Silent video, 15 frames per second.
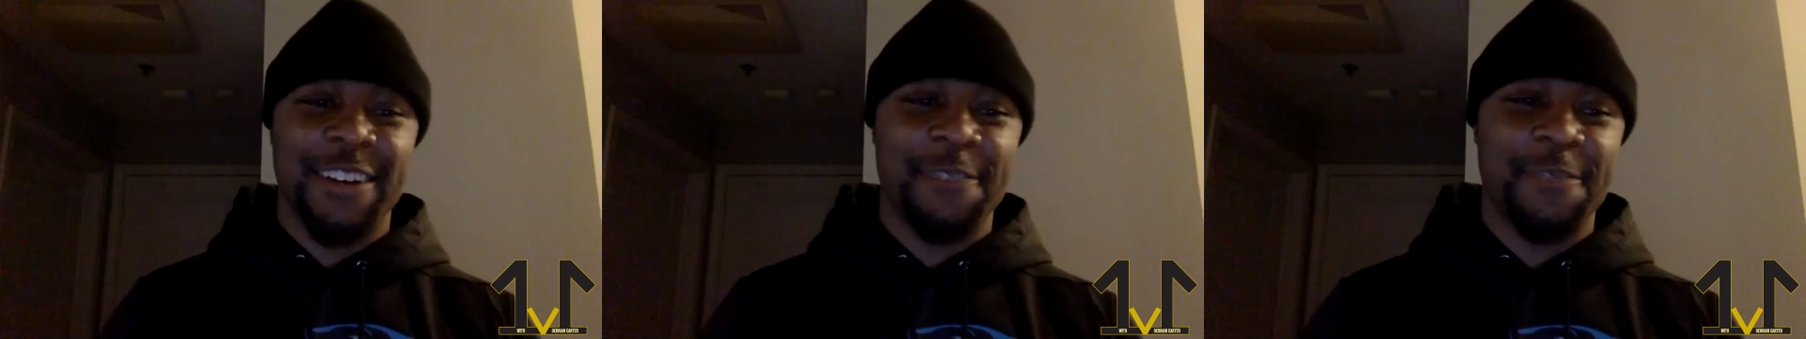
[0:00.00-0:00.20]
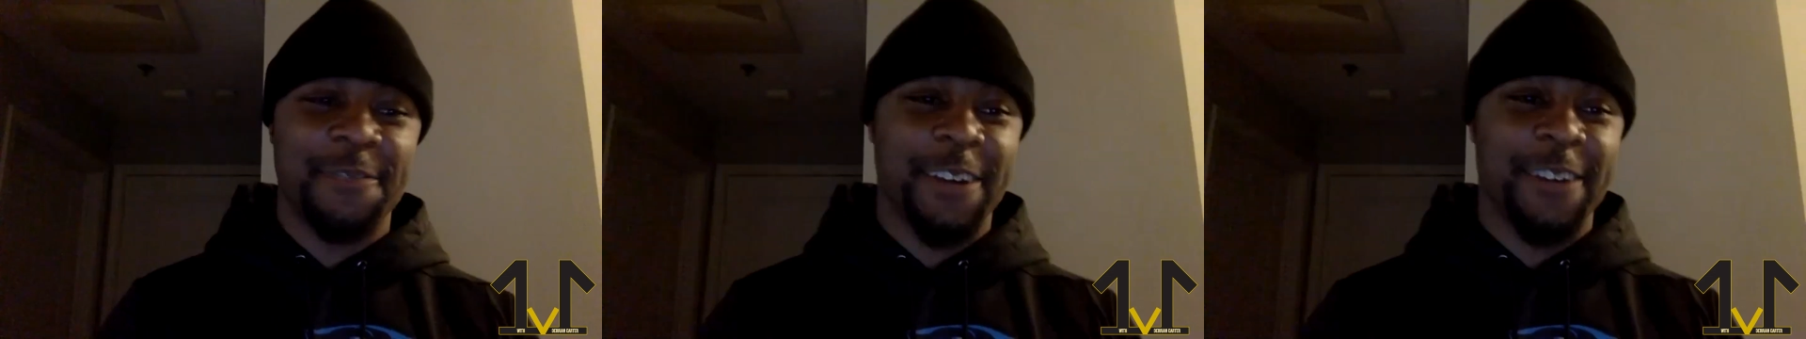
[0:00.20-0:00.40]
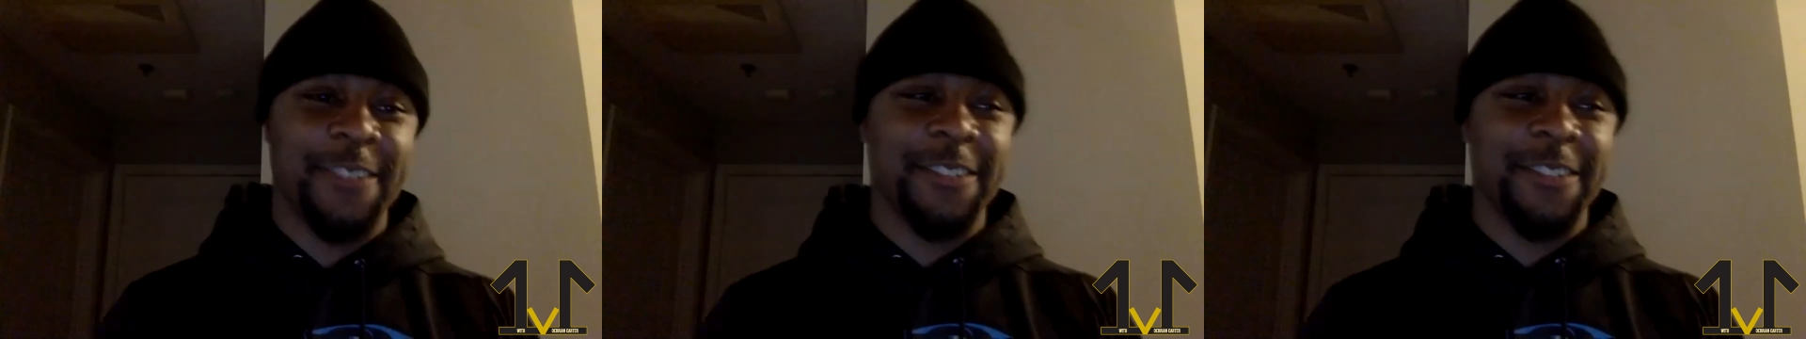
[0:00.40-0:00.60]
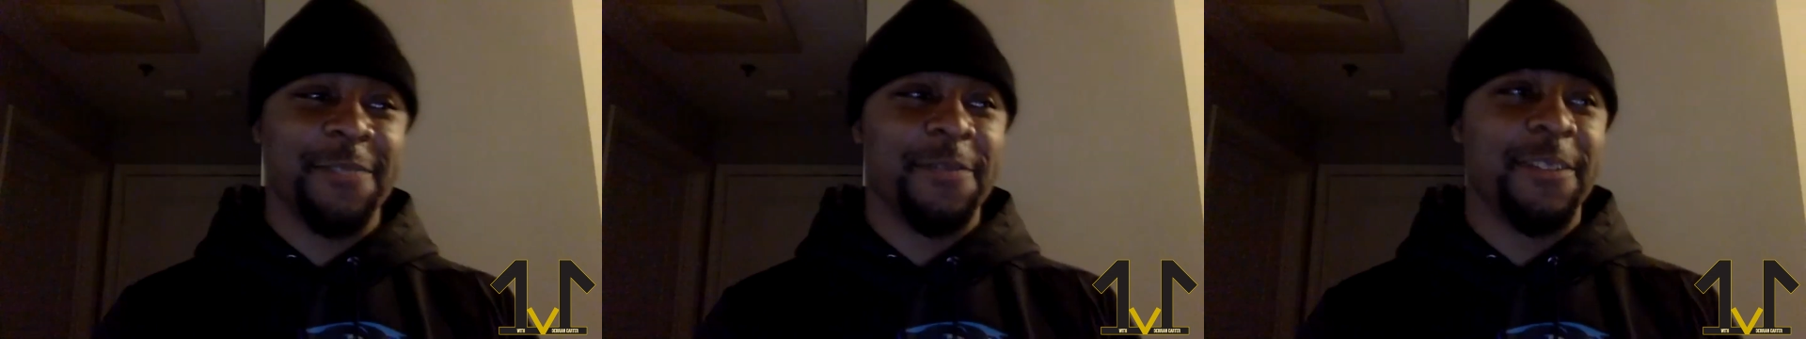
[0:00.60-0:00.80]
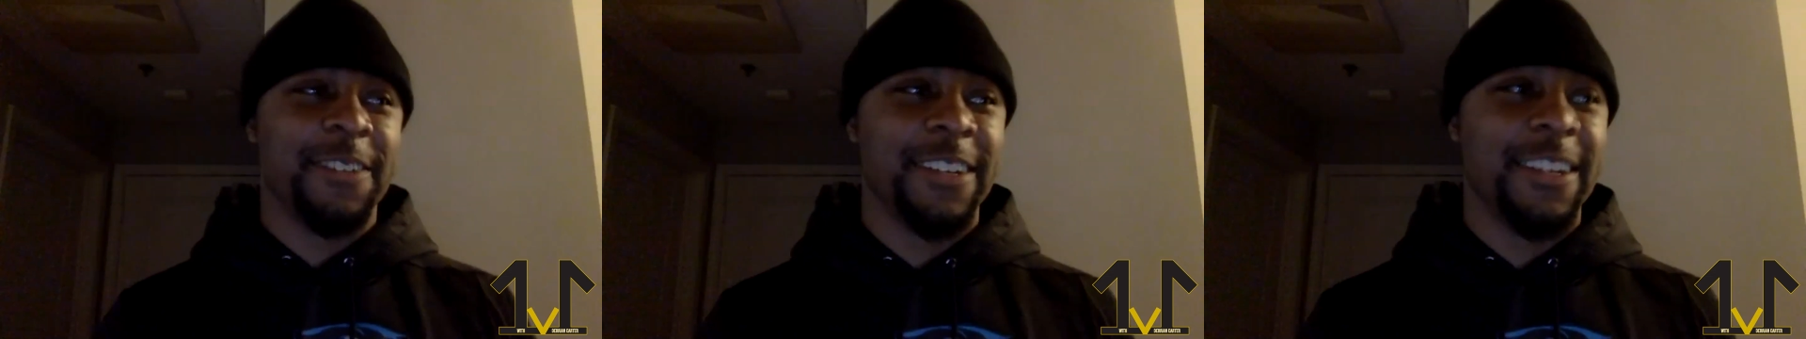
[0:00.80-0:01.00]
Falcon,
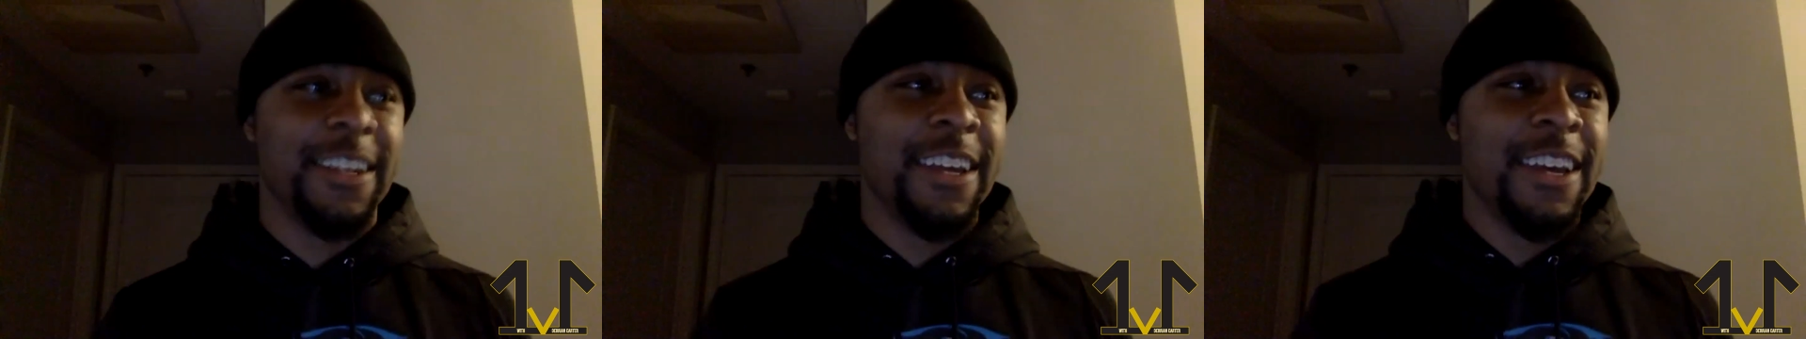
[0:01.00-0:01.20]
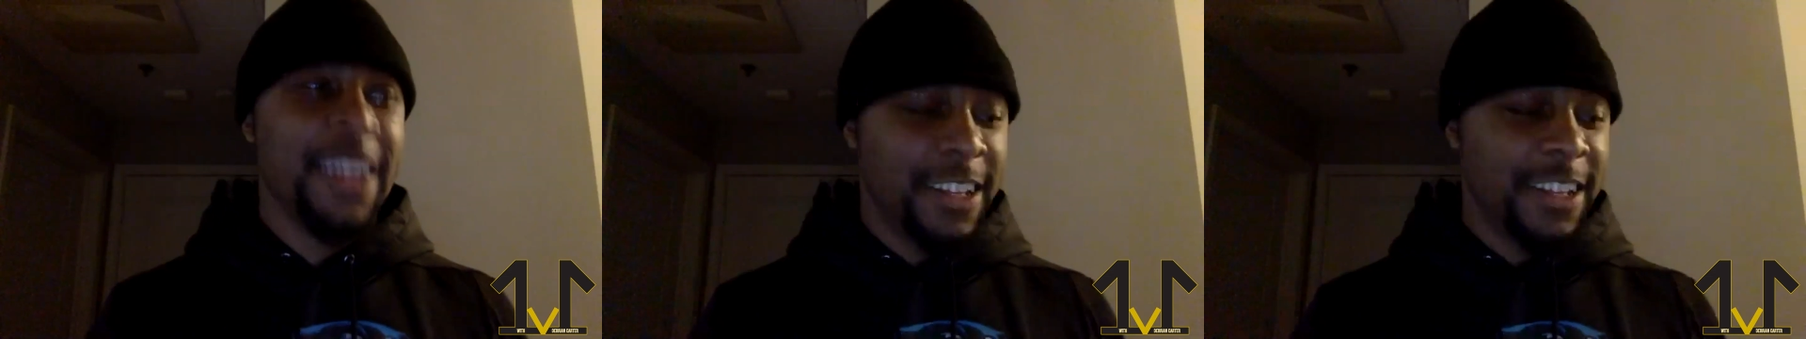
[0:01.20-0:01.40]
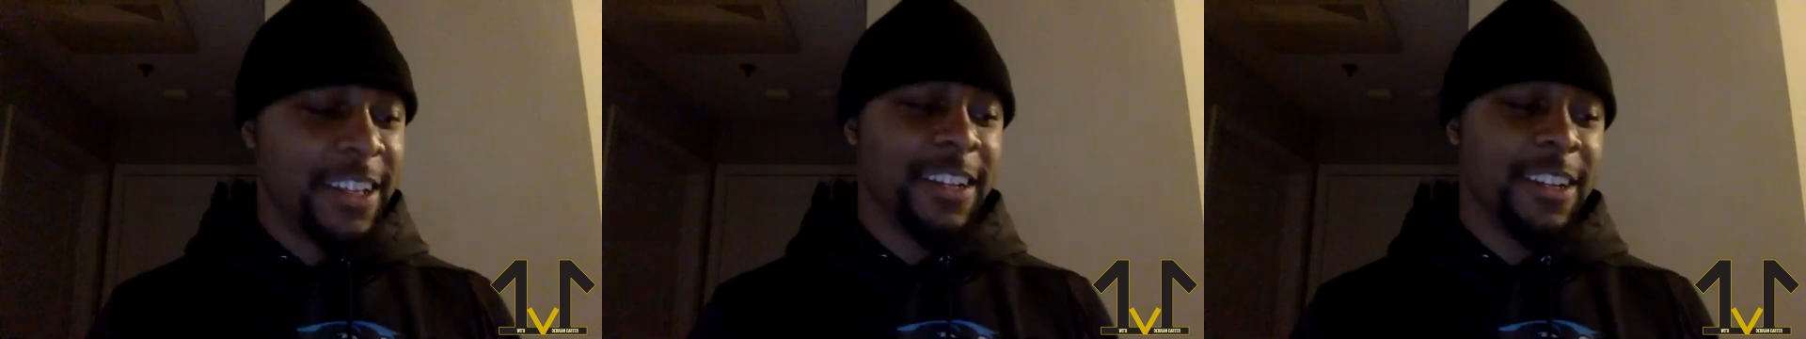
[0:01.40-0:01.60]
but yeah,